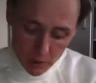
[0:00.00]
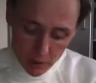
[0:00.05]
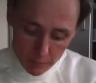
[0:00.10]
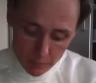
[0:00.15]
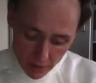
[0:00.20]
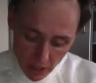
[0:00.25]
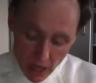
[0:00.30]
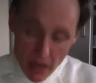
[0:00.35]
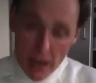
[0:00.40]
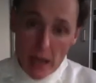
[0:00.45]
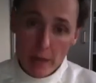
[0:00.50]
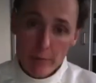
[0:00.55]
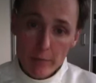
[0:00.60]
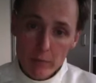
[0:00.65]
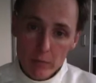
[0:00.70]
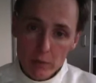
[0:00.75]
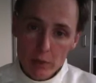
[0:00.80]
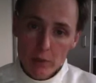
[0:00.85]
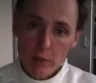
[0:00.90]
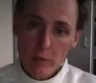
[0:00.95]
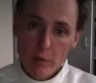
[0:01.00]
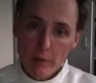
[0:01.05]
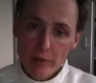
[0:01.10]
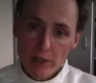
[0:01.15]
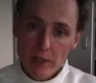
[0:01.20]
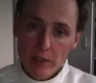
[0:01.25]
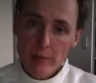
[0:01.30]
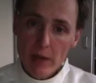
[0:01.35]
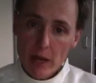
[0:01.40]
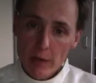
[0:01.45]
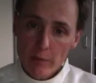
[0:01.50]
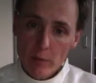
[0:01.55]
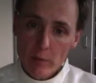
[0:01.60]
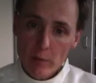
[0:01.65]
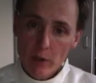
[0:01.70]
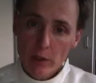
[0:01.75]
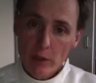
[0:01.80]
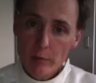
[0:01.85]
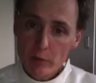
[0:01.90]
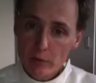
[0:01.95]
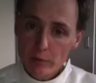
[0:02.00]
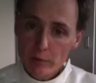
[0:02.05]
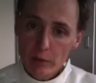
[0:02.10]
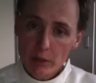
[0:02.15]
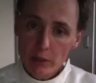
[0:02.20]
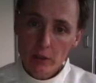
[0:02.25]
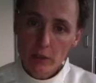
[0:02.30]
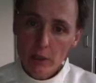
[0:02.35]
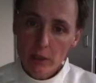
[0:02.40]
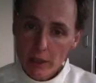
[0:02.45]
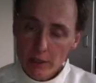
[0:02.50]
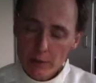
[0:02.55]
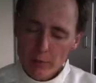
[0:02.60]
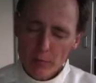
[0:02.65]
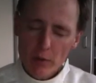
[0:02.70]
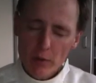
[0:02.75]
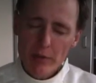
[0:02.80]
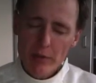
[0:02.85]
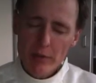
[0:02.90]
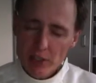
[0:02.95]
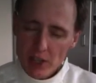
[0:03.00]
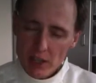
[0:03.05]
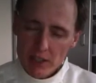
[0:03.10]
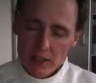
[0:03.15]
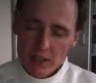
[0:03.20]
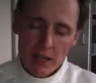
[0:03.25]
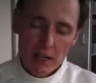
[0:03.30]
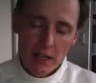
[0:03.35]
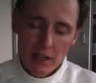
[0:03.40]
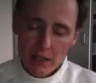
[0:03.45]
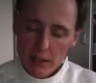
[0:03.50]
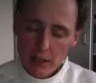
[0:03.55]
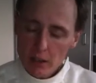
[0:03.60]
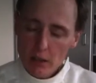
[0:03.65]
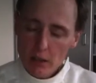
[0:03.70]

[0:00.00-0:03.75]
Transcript: But you probably see my upper body movement and probably just hear